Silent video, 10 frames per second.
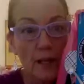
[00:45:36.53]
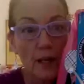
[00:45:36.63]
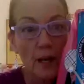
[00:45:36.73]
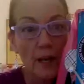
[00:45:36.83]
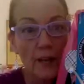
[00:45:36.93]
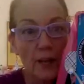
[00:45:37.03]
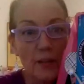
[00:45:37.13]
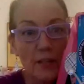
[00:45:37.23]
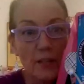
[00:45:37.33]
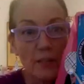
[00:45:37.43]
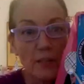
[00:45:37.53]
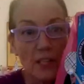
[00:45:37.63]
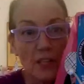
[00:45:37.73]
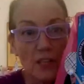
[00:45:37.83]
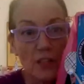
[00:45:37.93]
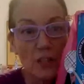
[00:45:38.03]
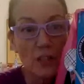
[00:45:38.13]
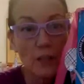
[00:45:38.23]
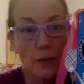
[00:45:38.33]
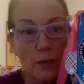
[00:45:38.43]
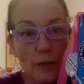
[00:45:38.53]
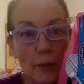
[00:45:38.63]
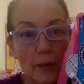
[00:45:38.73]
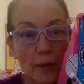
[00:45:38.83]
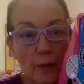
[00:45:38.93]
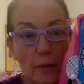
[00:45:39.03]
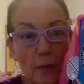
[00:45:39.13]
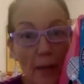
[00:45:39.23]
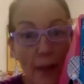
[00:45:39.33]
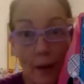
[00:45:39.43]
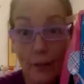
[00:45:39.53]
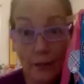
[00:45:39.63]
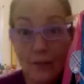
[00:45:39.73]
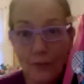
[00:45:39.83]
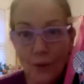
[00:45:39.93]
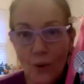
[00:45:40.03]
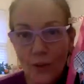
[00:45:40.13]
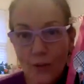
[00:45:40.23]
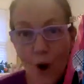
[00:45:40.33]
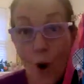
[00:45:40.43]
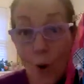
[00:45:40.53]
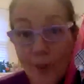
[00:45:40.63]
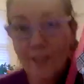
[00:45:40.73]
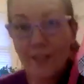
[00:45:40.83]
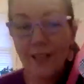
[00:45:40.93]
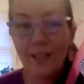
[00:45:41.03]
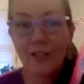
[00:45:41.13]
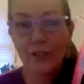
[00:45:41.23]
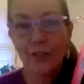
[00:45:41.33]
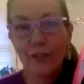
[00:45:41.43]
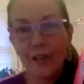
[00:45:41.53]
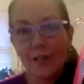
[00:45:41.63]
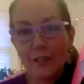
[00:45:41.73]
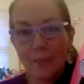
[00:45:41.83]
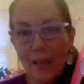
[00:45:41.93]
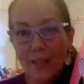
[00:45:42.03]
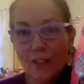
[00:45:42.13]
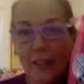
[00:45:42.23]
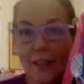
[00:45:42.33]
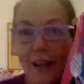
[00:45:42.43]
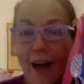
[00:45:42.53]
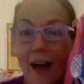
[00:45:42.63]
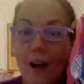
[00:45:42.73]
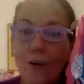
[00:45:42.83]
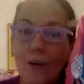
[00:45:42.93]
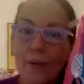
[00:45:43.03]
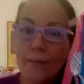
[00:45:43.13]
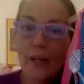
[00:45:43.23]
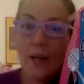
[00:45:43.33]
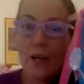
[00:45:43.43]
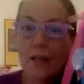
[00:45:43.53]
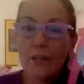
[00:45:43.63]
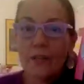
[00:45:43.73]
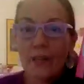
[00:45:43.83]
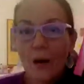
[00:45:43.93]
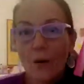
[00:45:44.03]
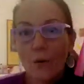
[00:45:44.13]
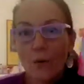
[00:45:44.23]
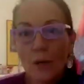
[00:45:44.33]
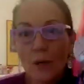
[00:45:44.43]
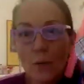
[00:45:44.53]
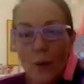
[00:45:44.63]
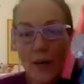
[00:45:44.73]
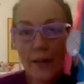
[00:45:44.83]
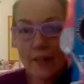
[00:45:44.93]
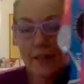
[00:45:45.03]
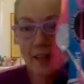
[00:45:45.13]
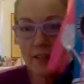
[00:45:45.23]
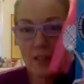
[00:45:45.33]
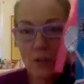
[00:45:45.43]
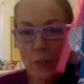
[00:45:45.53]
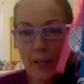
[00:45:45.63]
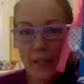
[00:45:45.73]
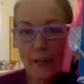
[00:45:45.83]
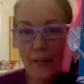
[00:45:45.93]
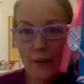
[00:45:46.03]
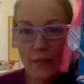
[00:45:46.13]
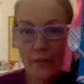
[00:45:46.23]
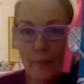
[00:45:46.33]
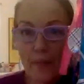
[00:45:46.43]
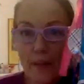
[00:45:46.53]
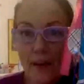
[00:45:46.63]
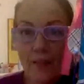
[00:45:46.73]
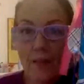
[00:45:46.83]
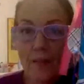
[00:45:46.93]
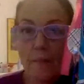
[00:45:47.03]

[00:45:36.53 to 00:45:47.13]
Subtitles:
I know there's some teachers in the group, and parents, of course, are always teachers, and especially now. So one of the lessons we can learn from this